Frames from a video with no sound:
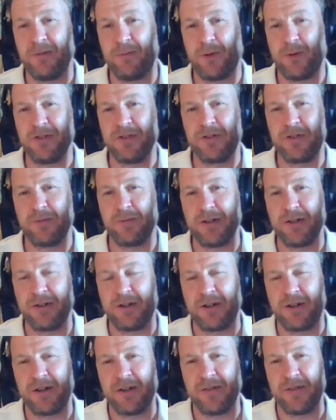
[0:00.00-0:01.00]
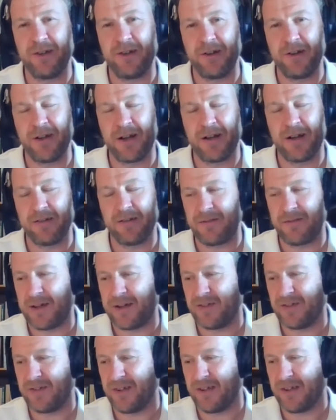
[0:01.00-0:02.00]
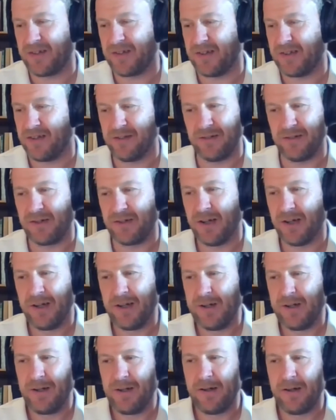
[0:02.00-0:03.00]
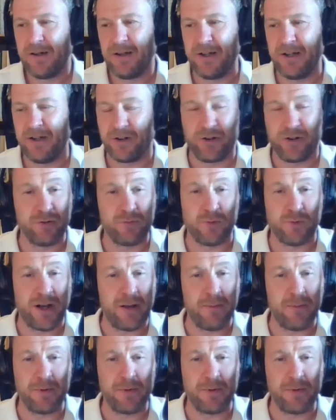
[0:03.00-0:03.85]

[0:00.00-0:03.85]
one-to-one kind of, you know, that setting, and in a good way.